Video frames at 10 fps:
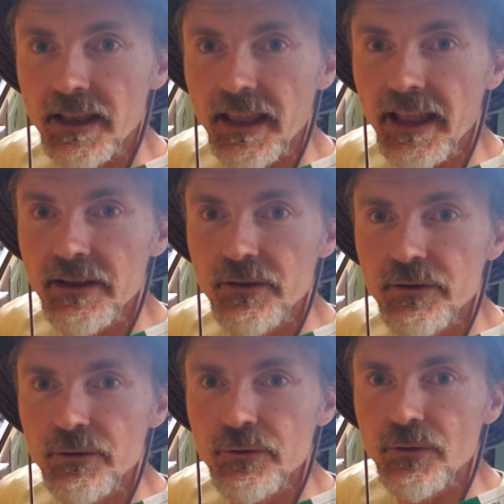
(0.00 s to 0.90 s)
Can you
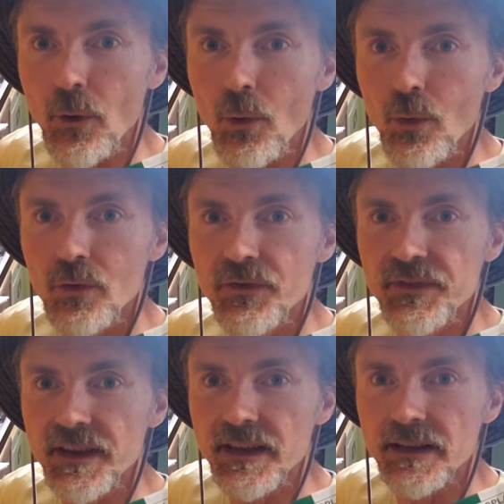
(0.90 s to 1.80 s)
use old
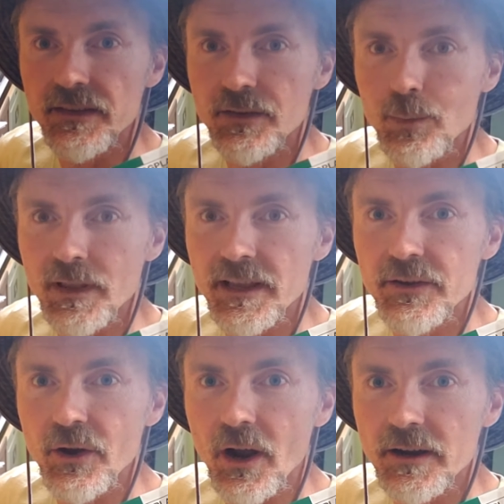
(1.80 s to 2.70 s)
seeds to
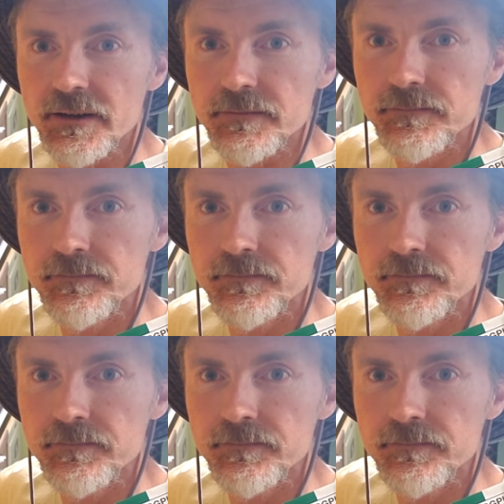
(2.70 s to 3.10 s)
plant your garden?